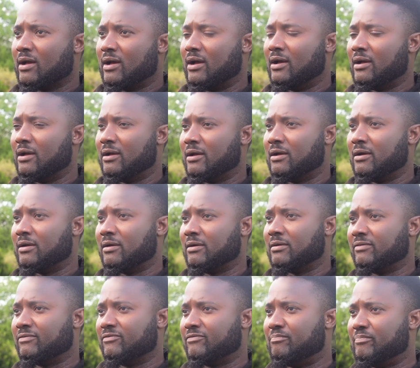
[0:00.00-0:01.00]

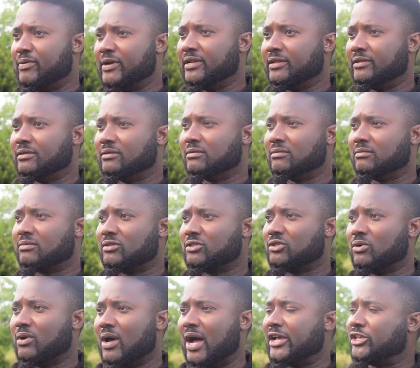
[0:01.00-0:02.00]
I've been
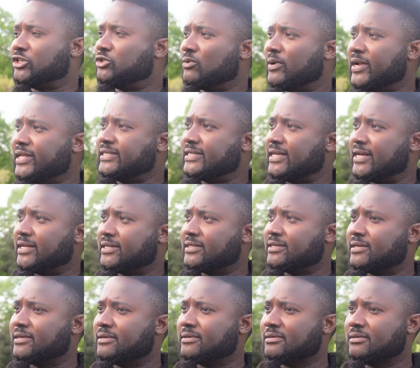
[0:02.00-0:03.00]
so isolated.
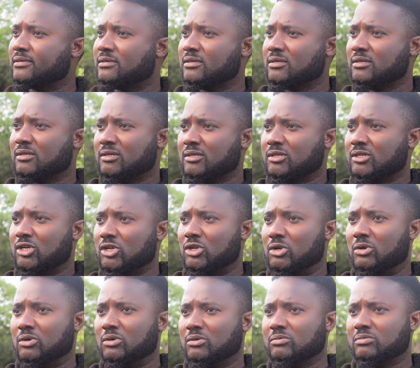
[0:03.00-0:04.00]
You
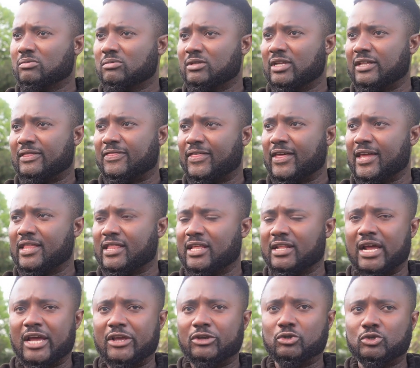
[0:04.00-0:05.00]
know, the thing
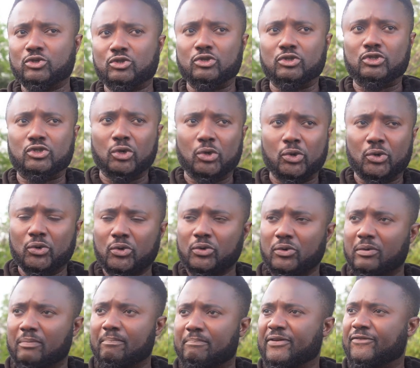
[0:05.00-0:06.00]
that I used to do
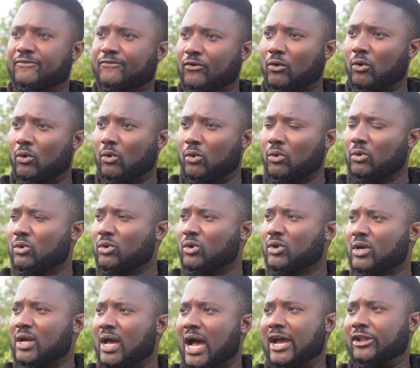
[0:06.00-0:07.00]
before,
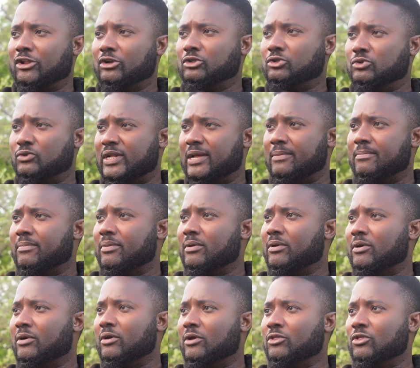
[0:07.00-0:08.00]
I don't do them
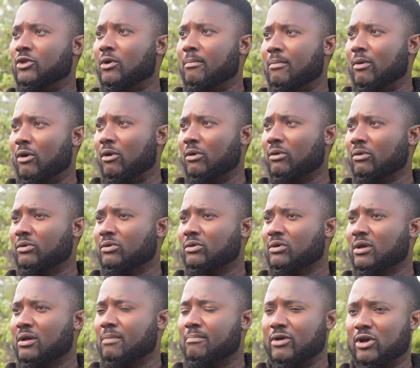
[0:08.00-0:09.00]
no more
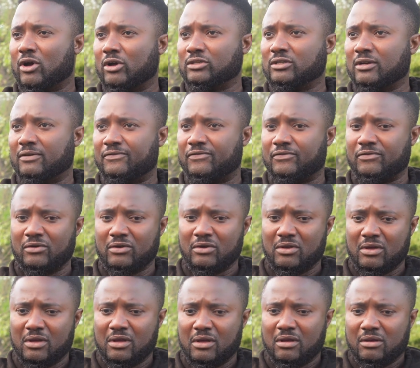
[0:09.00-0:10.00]
because of,
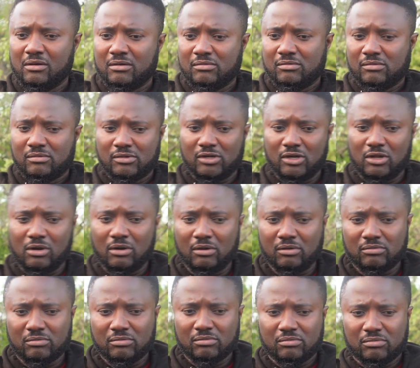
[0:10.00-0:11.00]
you
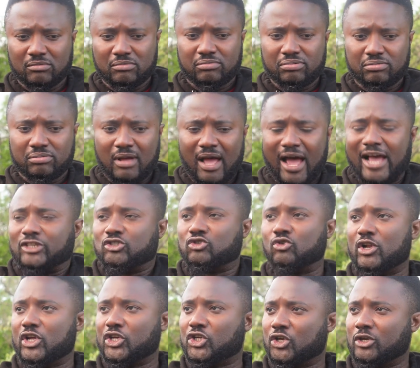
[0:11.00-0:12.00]
know,
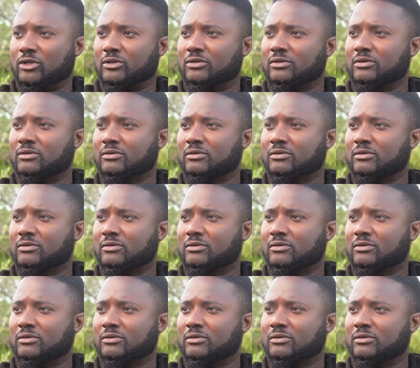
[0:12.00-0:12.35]
isolation.